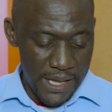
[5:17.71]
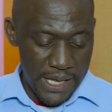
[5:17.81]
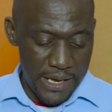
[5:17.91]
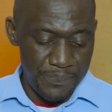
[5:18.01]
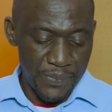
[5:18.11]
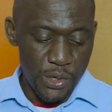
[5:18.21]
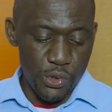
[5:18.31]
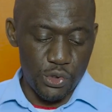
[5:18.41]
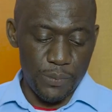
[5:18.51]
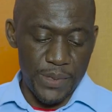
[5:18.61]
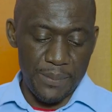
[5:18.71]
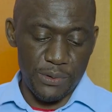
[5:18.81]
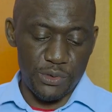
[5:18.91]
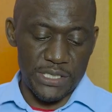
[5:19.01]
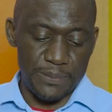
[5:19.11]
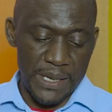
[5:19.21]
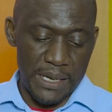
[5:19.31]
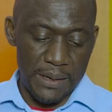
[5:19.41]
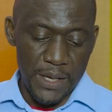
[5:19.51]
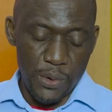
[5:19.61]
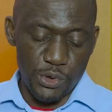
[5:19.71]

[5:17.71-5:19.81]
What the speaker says: Yeah. You should be able to,